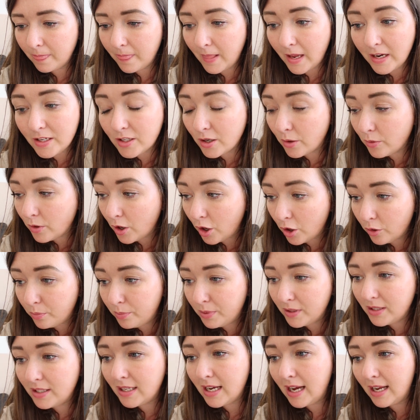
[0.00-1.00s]
They don't
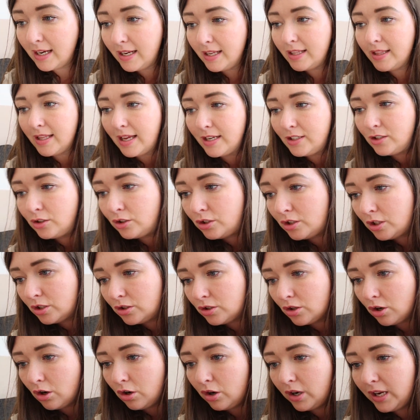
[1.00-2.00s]
open, darling. They're just a
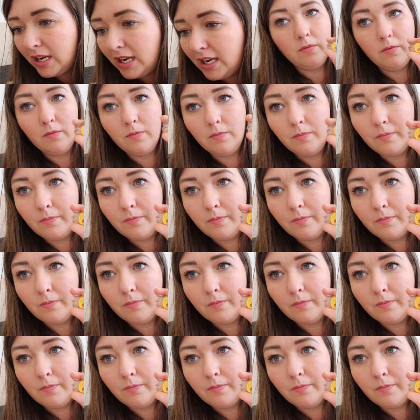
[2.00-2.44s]
toy.